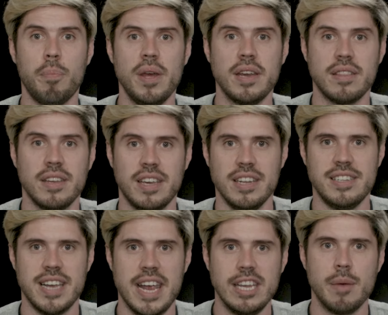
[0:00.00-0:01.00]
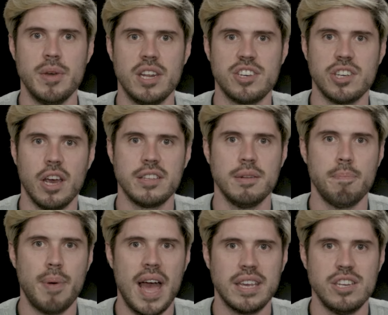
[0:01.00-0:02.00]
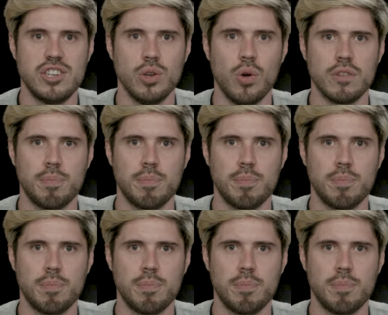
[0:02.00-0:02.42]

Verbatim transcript: bigger than containing him in a shirt and baggy shorts.